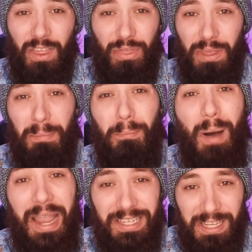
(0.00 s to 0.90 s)
the
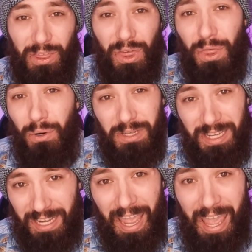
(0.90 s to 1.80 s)
mighty
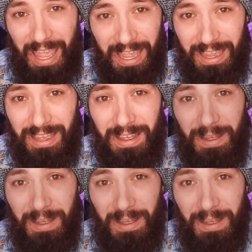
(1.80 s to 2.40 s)
30K.